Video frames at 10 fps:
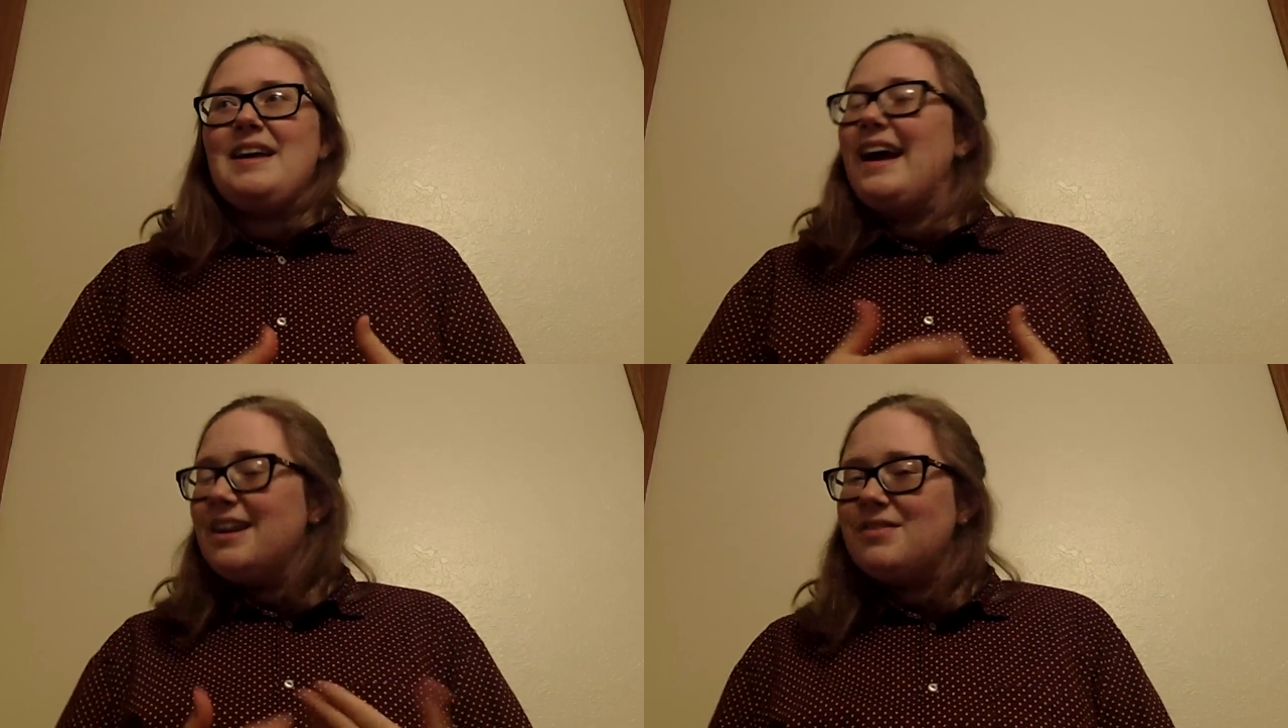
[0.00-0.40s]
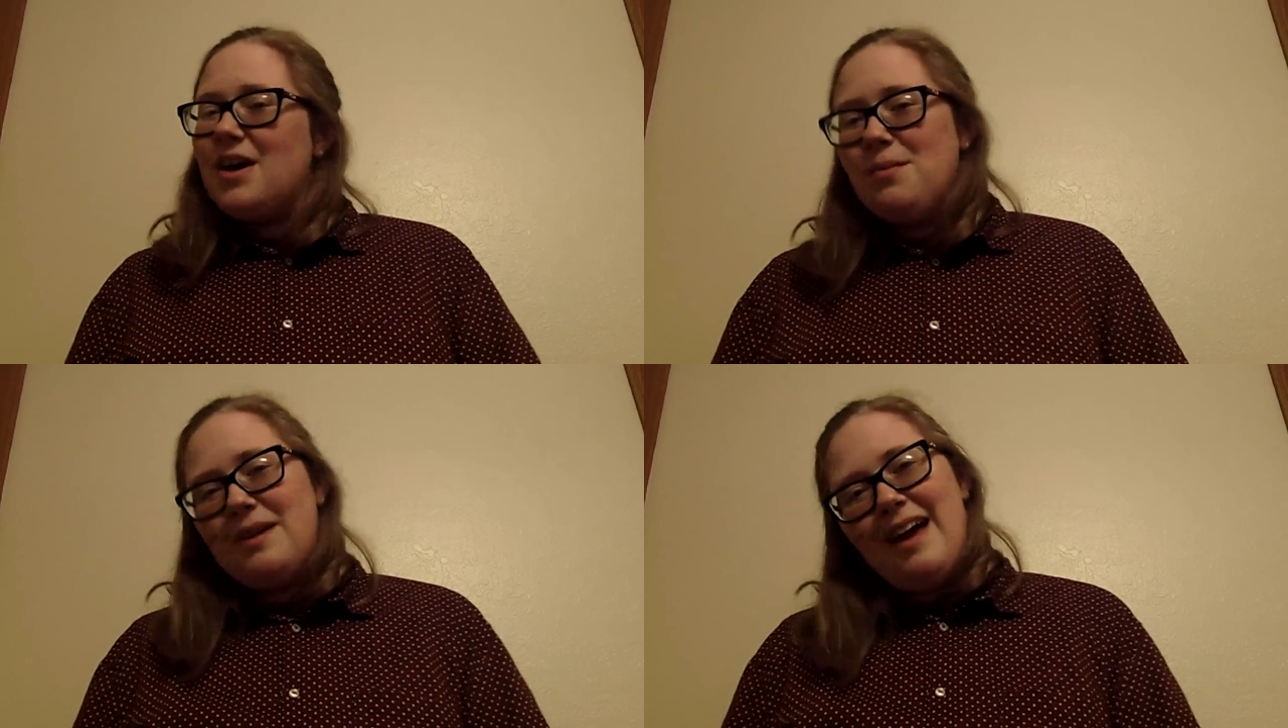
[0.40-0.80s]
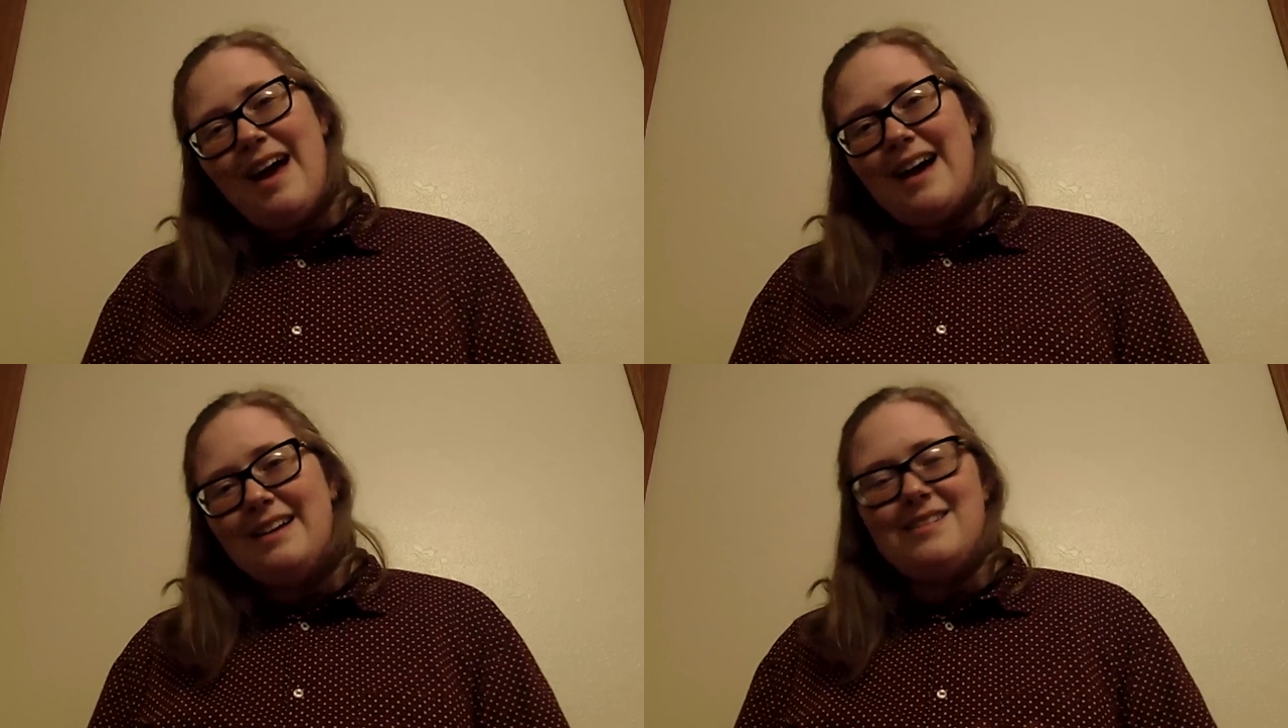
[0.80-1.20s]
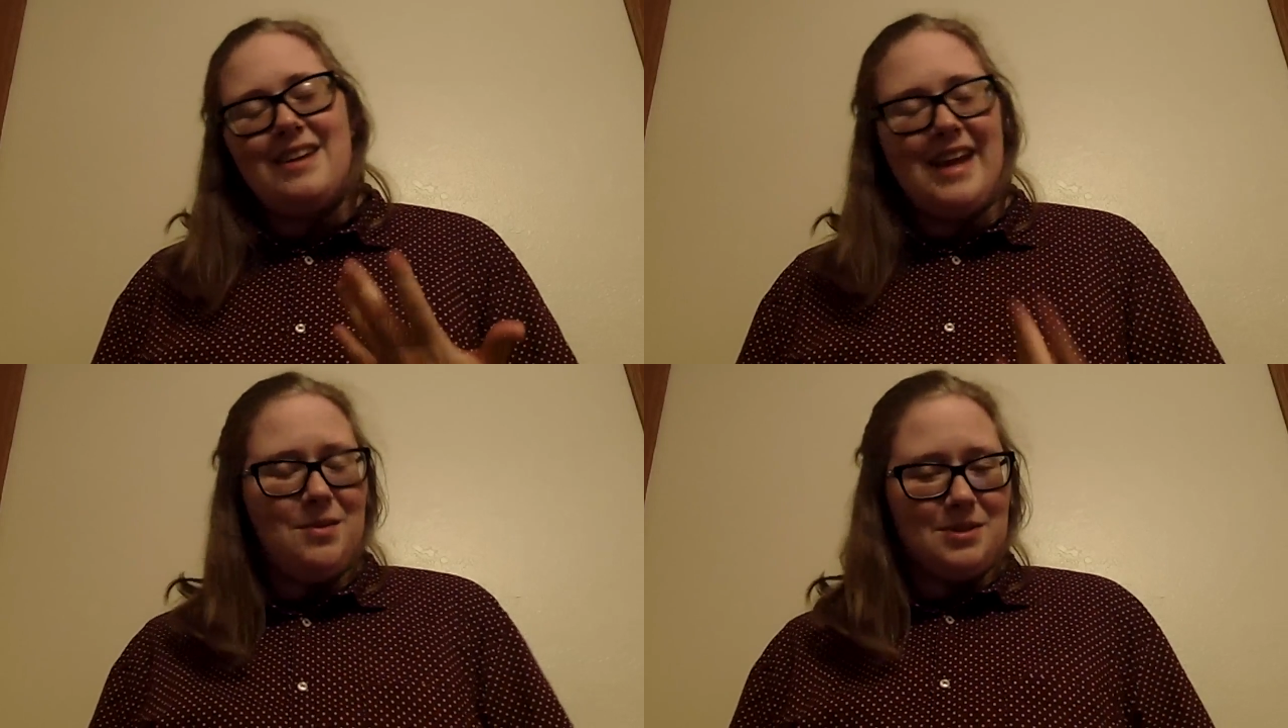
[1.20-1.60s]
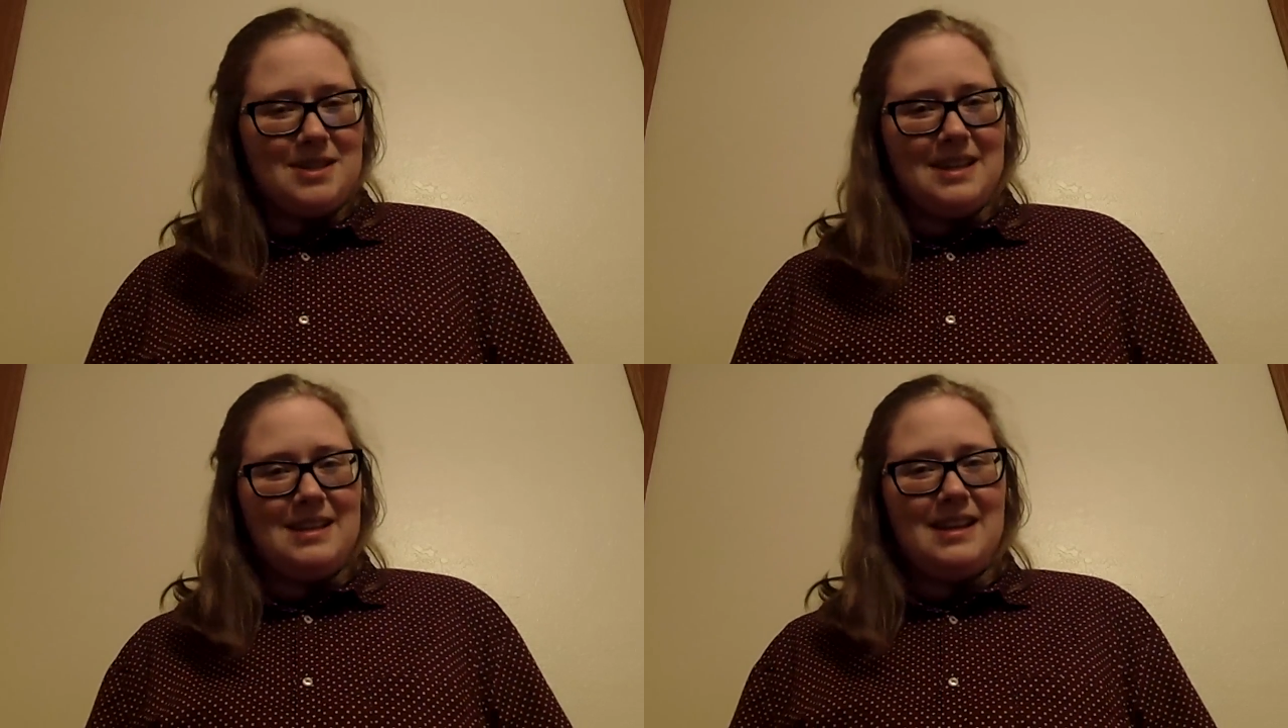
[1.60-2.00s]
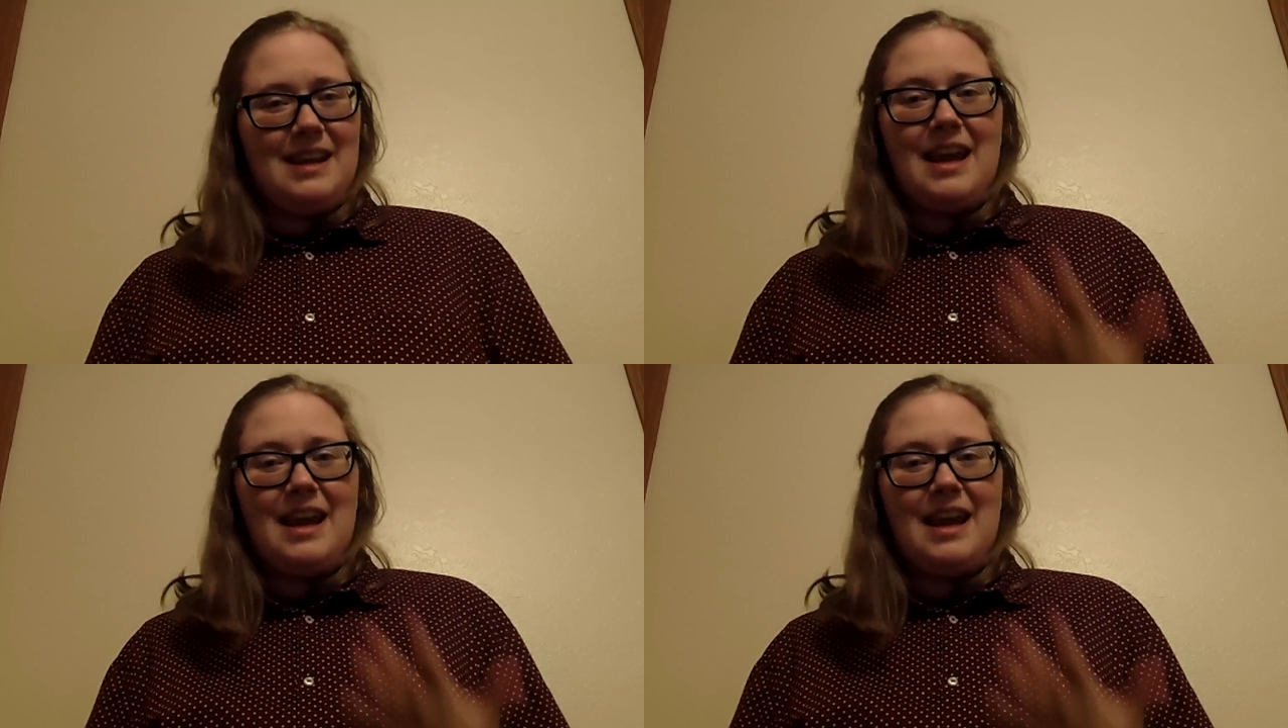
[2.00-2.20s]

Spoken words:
kind of coming at Hamilton.